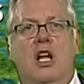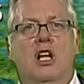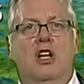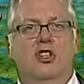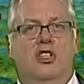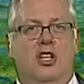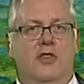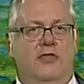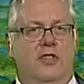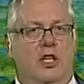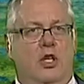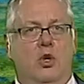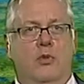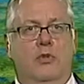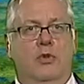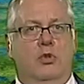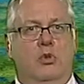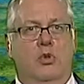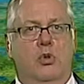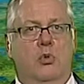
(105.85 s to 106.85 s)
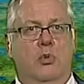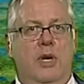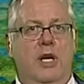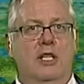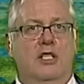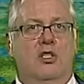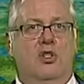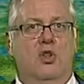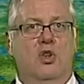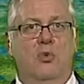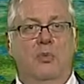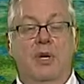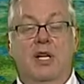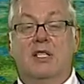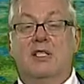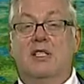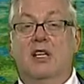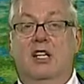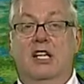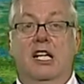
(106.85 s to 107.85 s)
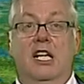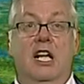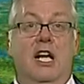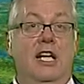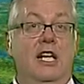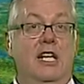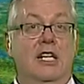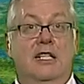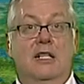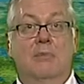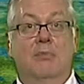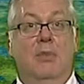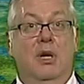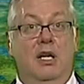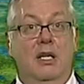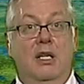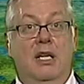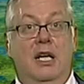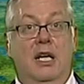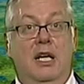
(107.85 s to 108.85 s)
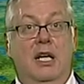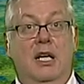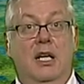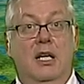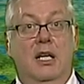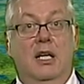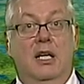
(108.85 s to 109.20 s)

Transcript: shifting over to a rain snow mix Sunday night into Monday